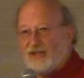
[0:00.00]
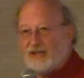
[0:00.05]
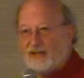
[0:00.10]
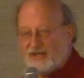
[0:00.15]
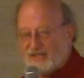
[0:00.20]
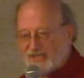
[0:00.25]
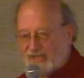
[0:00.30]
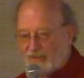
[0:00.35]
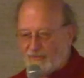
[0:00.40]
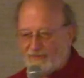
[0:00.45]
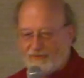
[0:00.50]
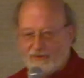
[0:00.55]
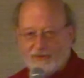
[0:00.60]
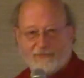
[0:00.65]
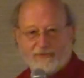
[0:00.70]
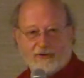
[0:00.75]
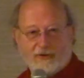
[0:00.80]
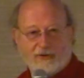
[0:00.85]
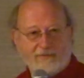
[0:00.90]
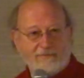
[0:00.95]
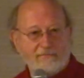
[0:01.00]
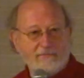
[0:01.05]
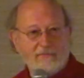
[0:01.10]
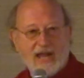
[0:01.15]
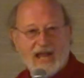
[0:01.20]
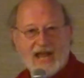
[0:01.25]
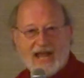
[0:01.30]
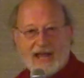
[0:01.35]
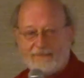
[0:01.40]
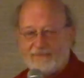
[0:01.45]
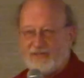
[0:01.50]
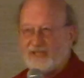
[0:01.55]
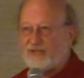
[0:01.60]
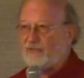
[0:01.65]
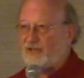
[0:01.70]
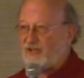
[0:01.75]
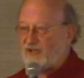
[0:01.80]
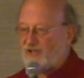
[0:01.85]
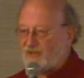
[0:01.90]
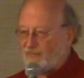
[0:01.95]
Some of you have heard of MAPS,
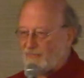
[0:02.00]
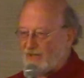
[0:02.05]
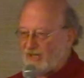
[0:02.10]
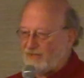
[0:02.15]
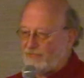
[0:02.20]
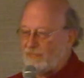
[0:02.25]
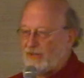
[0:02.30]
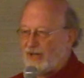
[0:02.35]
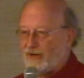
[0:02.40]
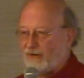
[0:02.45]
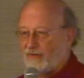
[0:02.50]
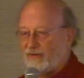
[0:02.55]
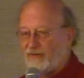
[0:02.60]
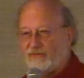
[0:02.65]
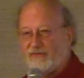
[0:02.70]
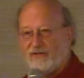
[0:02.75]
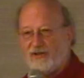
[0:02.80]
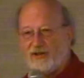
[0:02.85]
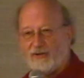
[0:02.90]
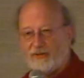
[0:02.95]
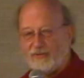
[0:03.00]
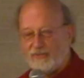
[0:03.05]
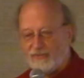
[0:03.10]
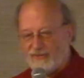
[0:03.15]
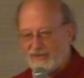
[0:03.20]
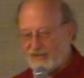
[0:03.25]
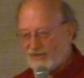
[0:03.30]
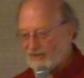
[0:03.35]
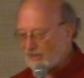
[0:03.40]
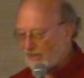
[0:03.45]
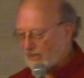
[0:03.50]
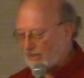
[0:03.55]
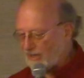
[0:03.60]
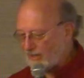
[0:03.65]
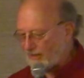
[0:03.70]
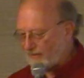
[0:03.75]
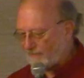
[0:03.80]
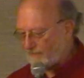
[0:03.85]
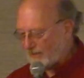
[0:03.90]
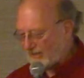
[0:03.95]
which is much better known,
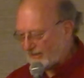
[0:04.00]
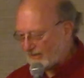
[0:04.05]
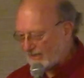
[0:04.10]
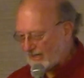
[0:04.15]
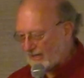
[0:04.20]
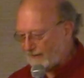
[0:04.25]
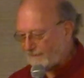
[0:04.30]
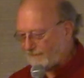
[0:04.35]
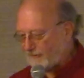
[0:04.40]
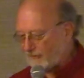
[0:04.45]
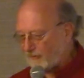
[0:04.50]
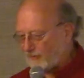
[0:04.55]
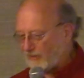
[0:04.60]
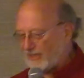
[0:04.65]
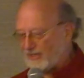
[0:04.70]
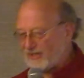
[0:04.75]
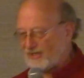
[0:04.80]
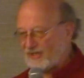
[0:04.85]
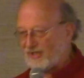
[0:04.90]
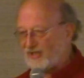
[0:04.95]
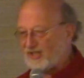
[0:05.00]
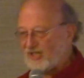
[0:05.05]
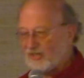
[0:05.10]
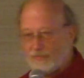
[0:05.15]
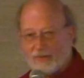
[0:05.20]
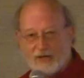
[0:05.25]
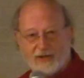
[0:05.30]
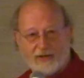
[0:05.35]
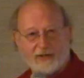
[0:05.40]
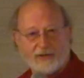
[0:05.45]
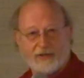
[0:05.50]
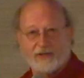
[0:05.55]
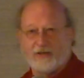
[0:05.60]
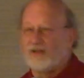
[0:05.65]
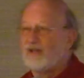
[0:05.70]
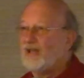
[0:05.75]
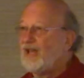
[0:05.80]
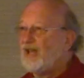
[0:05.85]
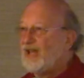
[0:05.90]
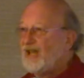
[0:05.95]
but the Hefter is a smaller
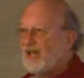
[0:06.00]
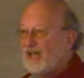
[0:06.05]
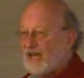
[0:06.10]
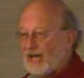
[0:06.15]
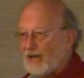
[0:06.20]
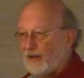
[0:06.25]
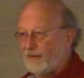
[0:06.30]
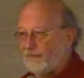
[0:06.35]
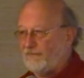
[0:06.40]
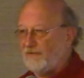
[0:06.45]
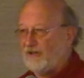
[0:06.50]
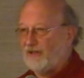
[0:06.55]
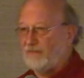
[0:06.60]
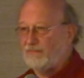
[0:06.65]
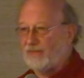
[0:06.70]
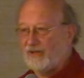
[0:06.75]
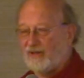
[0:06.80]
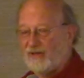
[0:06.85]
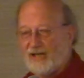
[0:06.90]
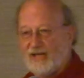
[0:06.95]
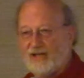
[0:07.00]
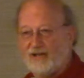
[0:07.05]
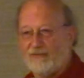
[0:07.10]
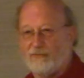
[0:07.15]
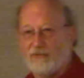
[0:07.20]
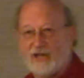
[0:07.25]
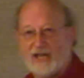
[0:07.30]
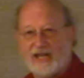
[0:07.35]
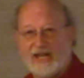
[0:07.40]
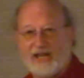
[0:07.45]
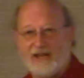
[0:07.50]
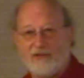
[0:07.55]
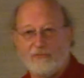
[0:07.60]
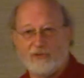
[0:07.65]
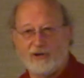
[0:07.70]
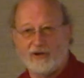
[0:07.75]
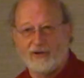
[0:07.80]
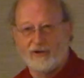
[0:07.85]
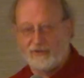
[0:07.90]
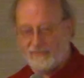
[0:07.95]
outfit, but in a way
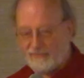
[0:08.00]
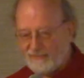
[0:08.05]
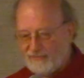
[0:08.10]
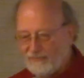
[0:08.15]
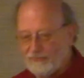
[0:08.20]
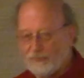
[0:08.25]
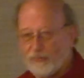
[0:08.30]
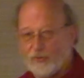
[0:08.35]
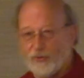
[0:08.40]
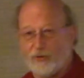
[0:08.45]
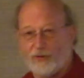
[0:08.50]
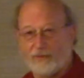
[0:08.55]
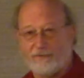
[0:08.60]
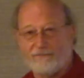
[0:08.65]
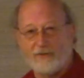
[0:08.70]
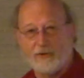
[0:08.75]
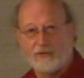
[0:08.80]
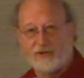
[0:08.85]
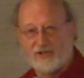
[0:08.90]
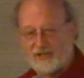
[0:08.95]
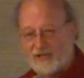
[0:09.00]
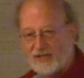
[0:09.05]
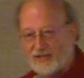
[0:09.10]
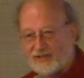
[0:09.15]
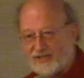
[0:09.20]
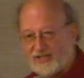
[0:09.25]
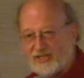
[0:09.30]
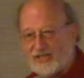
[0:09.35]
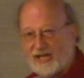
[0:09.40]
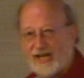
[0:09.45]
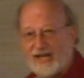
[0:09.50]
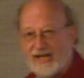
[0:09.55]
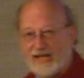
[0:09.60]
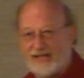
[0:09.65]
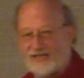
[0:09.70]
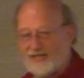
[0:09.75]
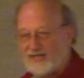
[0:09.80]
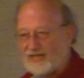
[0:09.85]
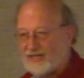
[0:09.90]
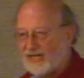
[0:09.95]
we're more focused on the
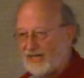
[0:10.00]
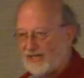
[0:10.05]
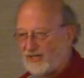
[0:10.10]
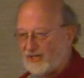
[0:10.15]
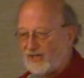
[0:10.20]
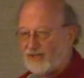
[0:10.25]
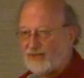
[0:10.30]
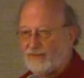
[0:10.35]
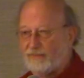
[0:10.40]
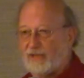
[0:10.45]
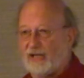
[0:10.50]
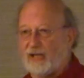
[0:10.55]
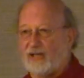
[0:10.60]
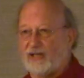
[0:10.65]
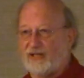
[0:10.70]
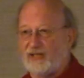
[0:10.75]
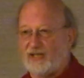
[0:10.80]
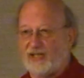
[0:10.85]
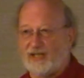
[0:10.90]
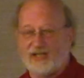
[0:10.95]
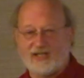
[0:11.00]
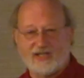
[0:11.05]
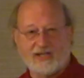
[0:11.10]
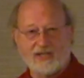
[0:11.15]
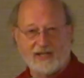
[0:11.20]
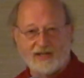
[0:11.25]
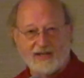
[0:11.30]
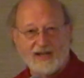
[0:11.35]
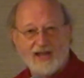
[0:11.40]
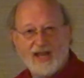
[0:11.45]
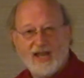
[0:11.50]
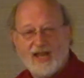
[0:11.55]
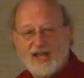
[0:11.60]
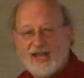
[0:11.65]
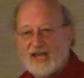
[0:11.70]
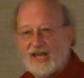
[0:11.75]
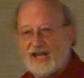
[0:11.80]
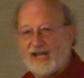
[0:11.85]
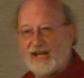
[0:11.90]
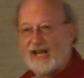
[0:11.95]
science, less on the politics and
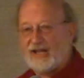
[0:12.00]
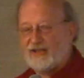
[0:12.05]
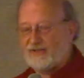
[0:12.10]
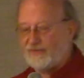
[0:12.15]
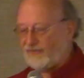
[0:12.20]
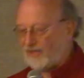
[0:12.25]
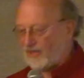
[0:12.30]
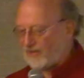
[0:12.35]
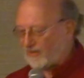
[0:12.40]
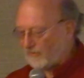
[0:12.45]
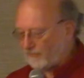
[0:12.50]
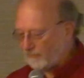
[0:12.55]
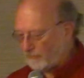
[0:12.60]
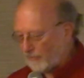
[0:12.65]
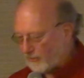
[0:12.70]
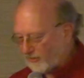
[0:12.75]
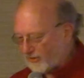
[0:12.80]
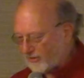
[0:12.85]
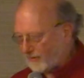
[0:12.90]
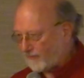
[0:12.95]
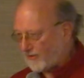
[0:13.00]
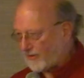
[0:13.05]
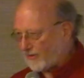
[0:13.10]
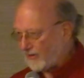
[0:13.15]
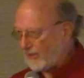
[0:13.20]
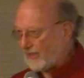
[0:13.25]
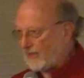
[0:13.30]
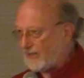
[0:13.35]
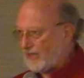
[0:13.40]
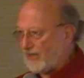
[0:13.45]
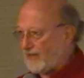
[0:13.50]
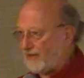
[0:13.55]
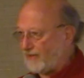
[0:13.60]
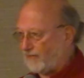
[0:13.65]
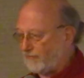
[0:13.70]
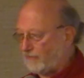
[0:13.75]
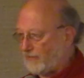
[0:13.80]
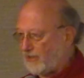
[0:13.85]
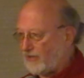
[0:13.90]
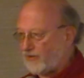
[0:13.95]
activism. Most of the
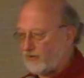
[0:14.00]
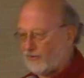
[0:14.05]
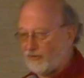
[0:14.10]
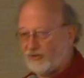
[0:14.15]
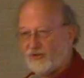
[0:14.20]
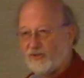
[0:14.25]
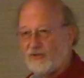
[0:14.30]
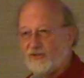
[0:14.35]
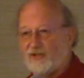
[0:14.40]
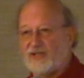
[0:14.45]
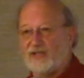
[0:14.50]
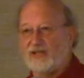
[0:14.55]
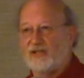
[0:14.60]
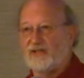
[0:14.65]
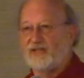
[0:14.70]
leading researchers in